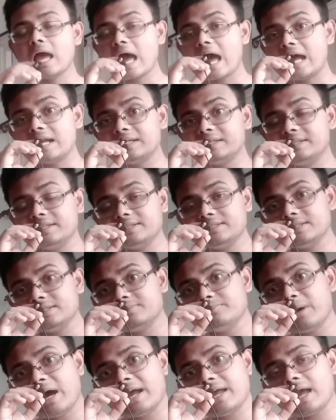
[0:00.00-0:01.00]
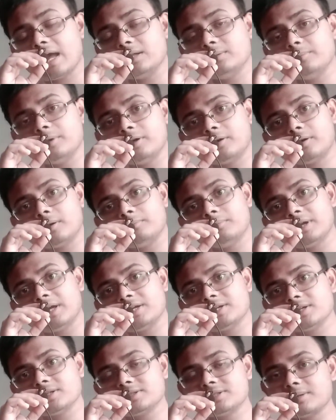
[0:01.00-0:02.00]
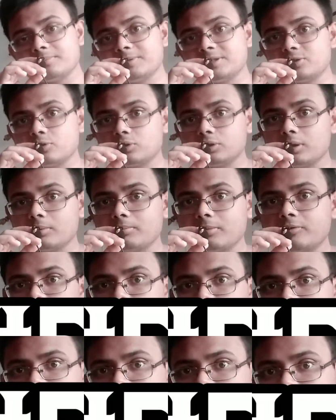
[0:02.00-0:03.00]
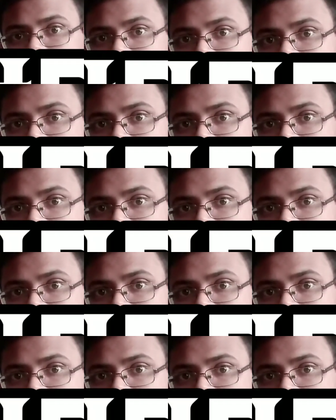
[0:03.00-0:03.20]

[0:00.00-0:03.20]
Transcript: and this is my anime recommendations episode number five.